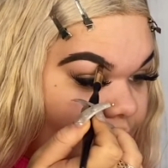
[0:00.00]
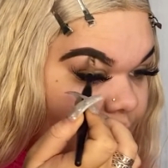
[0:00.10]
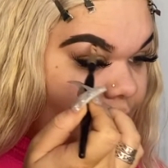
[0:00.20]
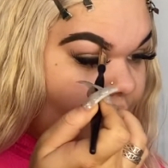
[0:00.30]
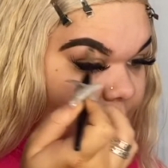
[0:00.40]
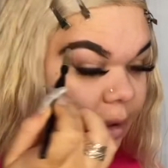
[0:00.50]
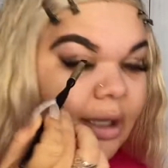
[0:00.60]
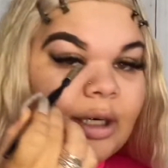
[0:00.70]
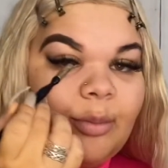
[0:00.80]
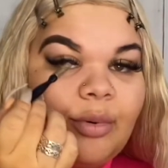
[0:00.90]
Like we're not
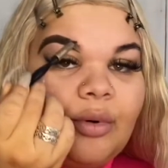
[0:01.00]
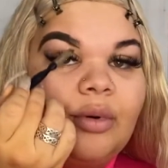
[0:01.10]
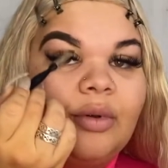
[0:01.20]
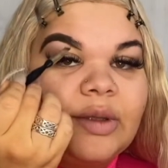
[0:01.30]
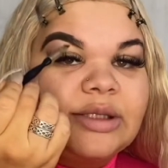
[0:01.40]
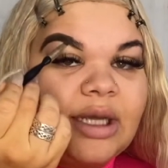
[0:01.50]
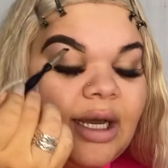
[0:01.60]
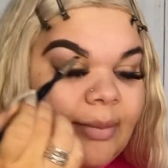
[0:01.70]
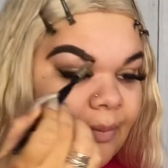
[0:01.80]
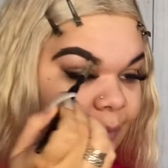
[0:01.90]
gonna pull this
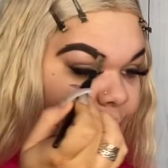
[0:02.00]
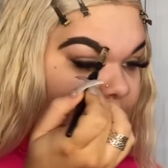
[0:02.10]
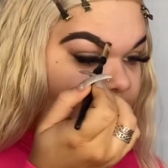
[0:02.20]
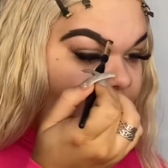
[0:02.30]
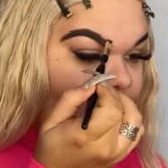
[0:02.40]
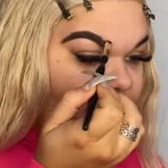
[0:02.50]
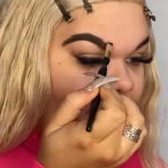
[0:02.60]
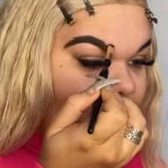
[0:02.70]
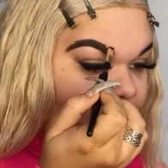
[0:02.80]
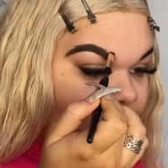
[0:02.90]
up. And
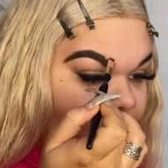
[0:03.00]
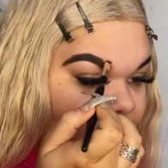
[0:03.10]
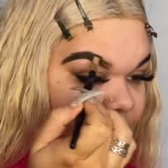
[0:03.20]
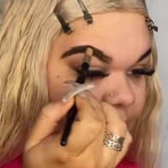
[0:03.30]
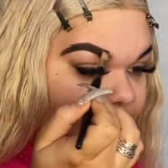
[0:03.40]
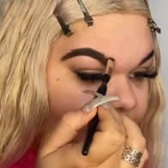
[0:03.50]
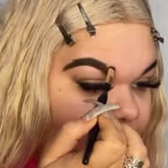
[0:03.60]
then only like